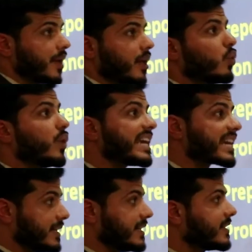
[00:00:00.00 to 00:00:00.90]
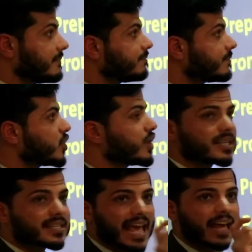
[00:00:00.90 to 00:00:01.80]
be weakened, do you
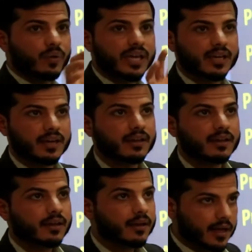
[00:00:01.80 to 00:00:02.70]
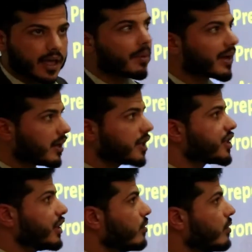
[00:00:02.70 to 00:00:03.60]
understand weakened? Am I clear to you?